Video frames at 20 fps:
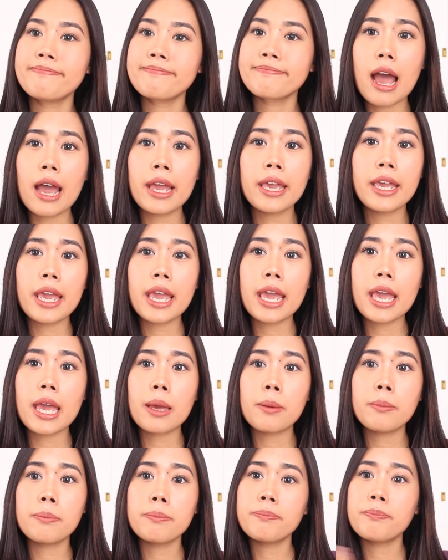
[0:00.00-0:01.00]
I
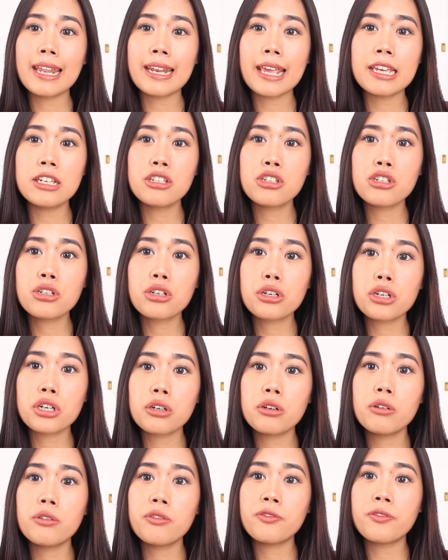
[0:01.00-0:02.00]
am an Asian
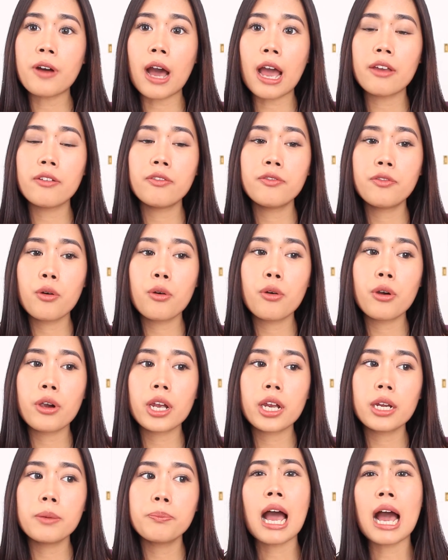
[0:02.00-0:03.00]
girl,
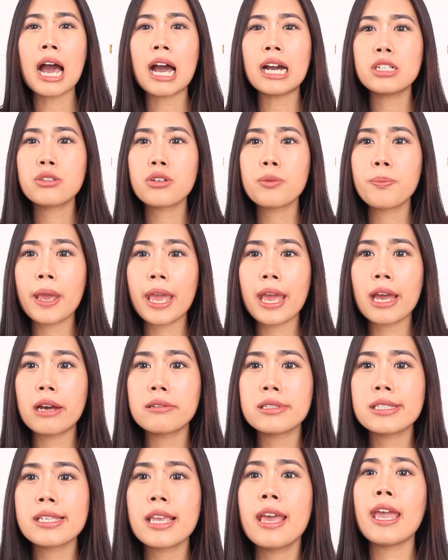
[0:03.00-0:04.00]
5'4", 100
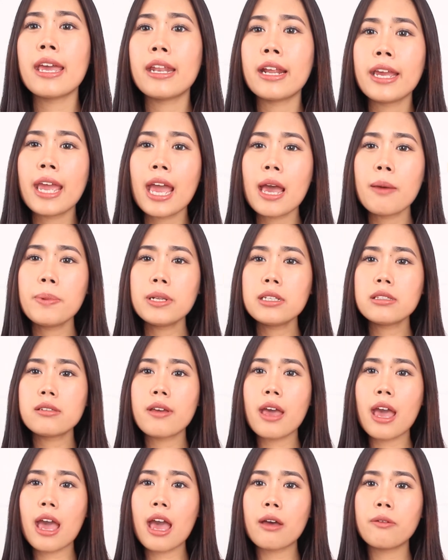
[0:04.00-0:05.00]
pounds, and I happen to
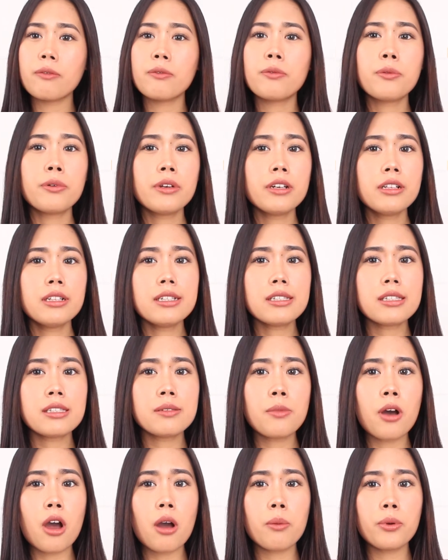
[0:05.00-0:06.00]
have really
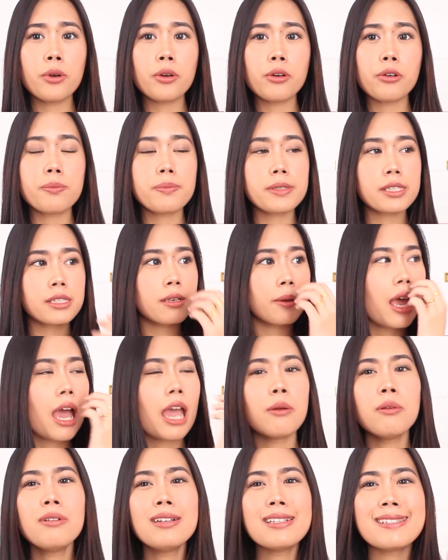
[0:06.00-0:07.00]
small boobs.
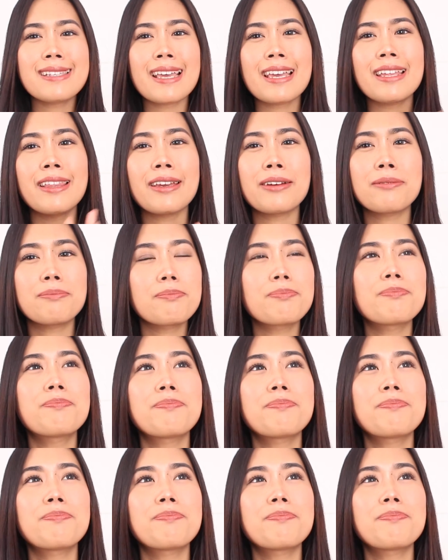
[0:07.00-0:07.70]
I wouldn't say they're